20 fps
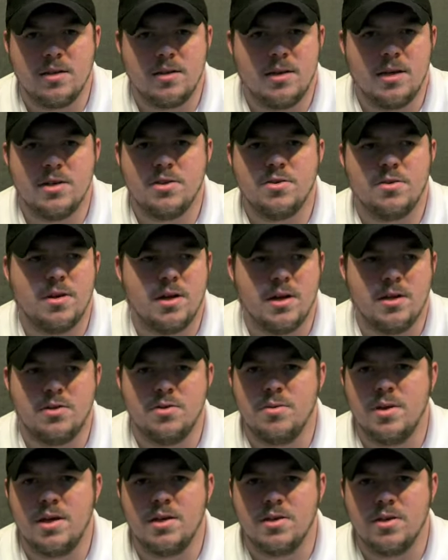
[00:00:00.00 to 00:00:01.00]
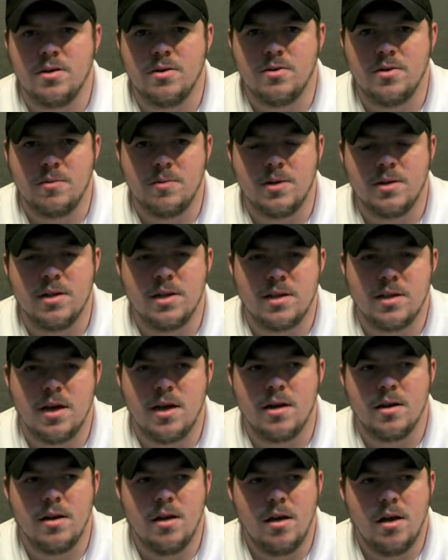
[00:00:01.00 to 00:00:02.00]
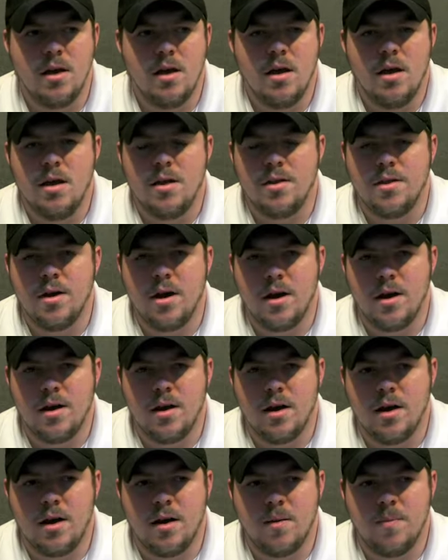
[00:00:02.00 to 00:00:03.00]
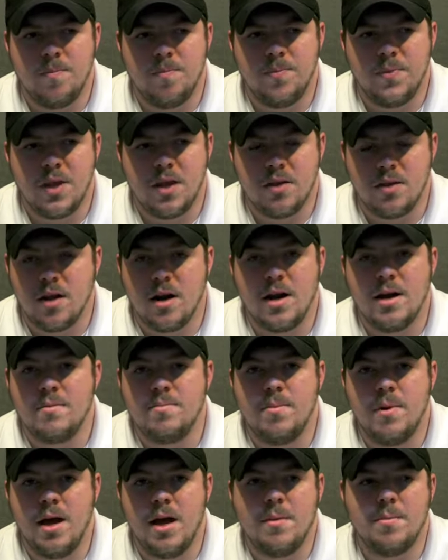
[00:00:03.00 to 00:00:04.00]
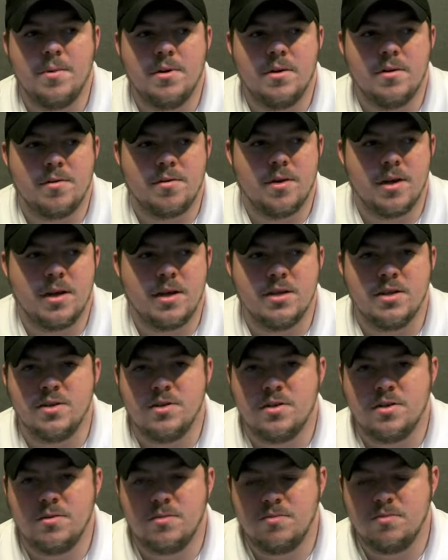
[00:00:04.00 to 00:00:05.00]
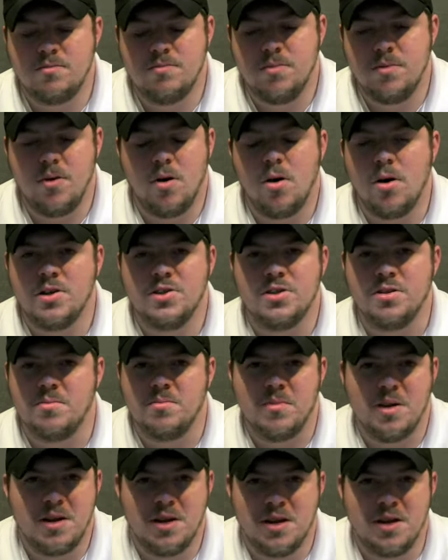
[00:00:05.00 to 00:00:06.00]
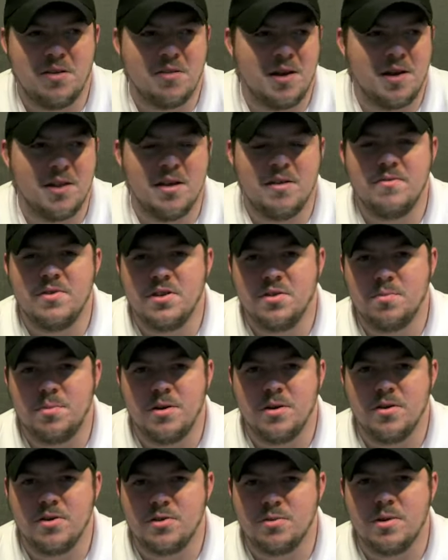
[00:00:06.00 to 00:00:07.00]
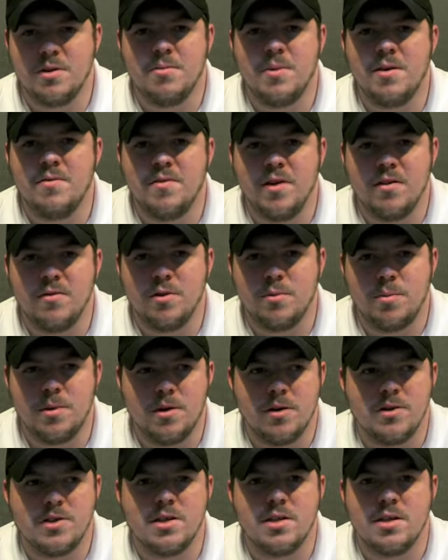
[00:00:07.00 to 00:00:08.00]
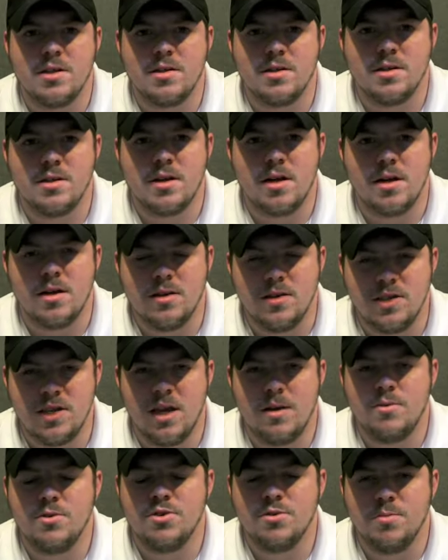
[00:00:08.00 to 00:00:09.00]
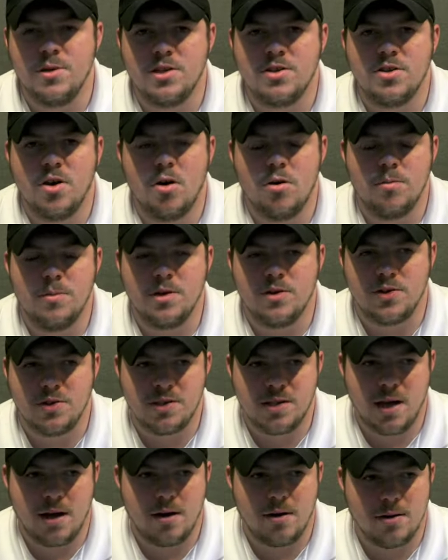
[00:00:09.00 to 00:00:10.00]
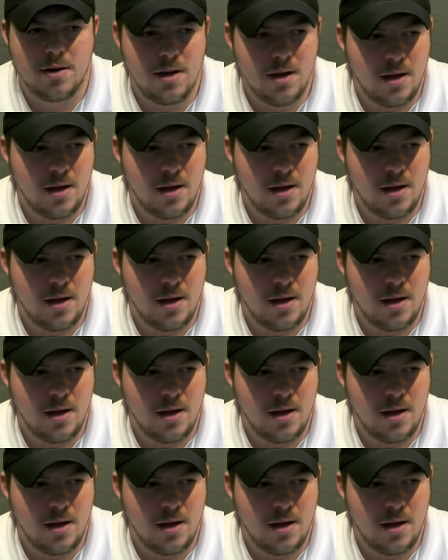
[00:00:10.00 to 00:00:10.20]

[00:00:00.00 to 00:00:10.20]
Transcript: yesterday, two days ago, something like that, that uh, that I happen to think is awesome. I, you know, I love this beer. It's one of my favorite beers, and it's uh, Samuel Smith's Oatmeal Stout.